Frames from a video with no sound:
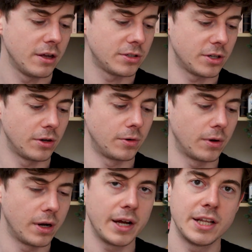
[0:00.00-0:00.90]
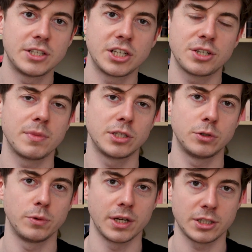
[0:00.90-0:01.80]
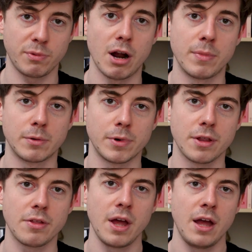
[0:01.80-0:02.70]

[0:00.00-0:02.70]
So it's just something to experiment with.